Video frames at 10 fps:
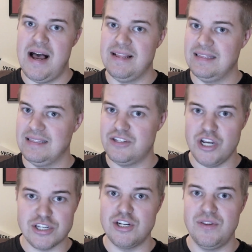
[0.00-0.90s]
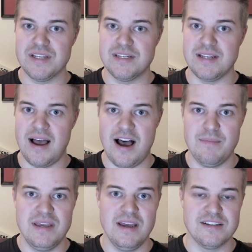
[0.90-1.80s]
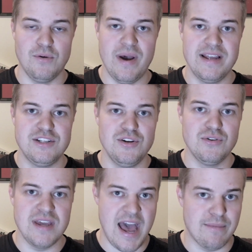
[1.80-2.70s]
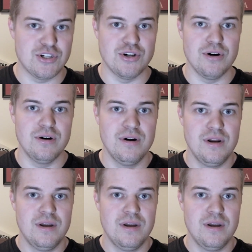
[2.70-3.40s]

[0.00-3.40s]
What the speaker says: I just do this as a hobby, as a way to capture